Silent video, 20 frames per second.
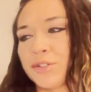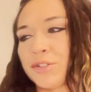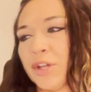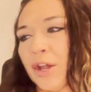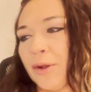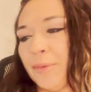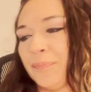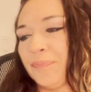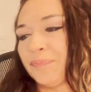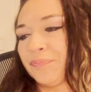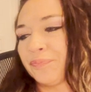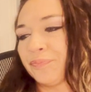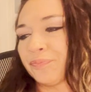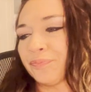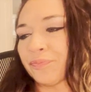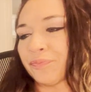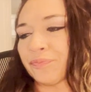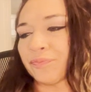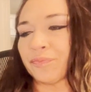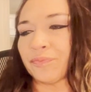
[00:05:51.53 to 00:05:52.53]
So
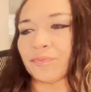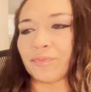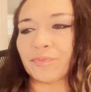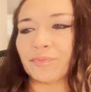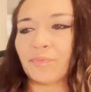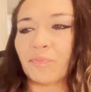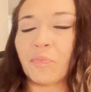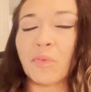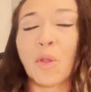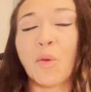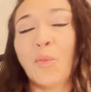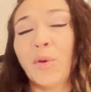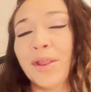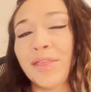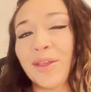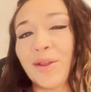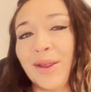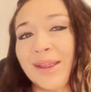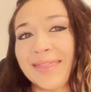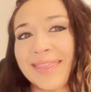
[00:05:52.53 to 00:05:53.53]
one
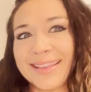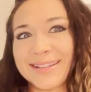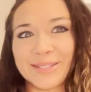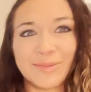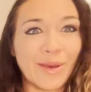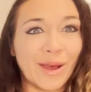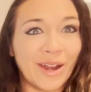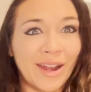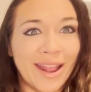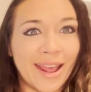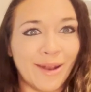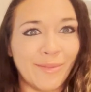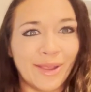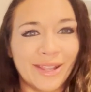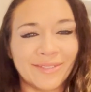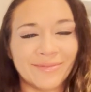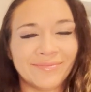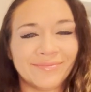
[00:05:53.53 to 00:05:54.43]
of the great things about anatomy.